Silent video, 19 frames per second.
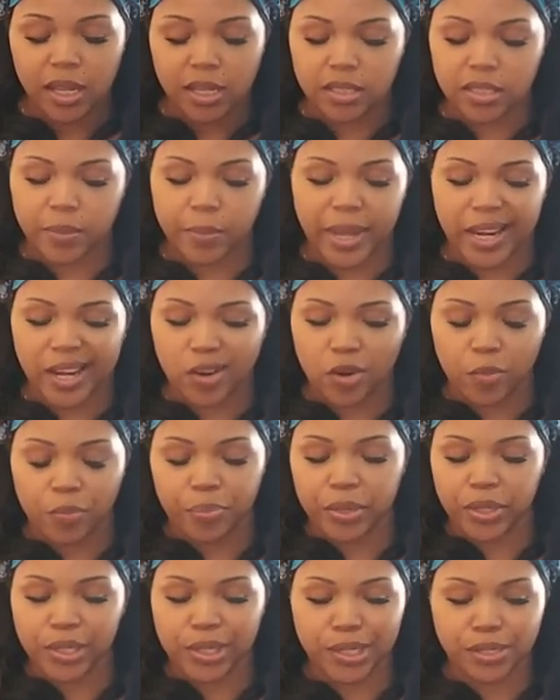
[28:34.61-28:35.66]
somebody don't
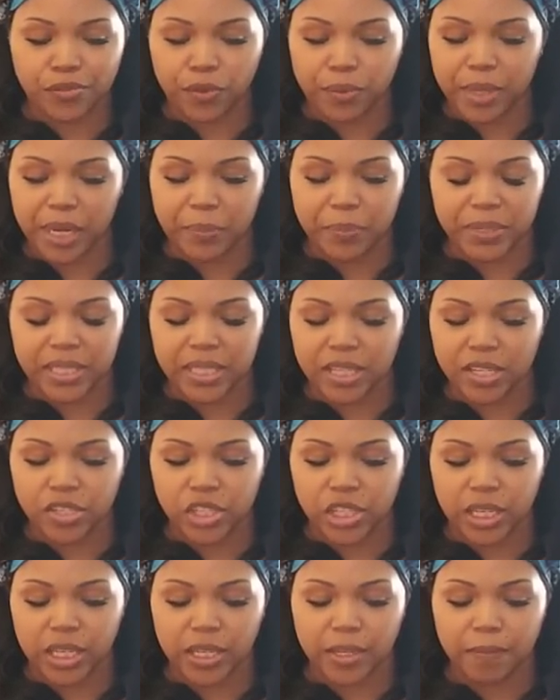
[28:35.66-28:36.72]
budge from their
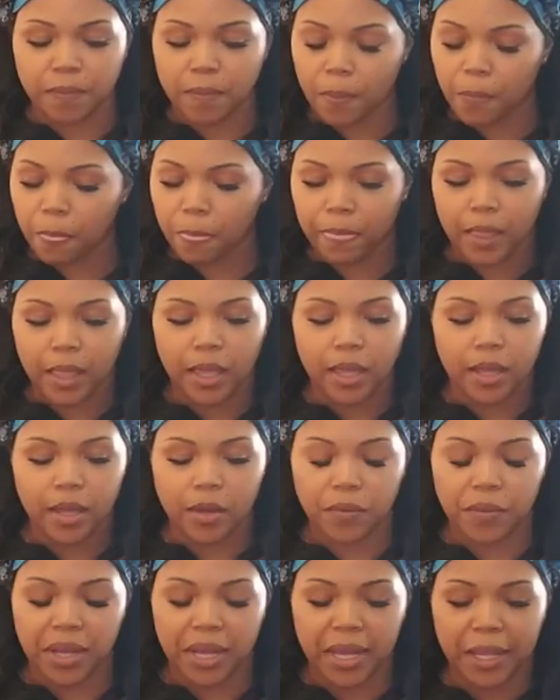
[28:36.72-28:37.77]
position
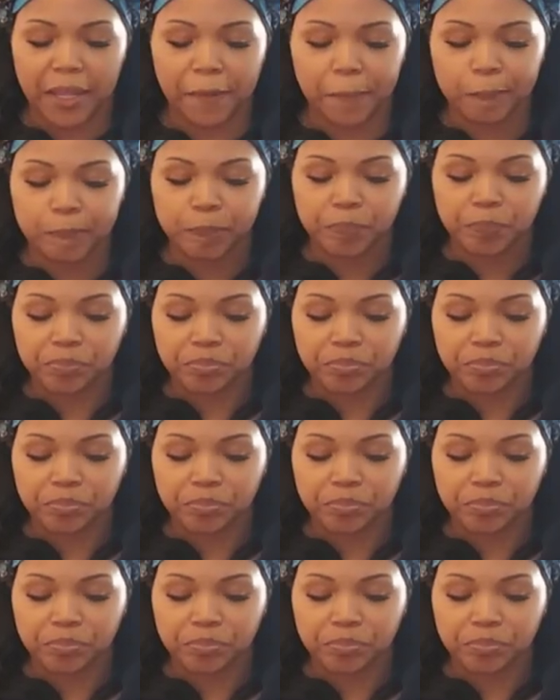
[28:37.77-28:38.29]
okay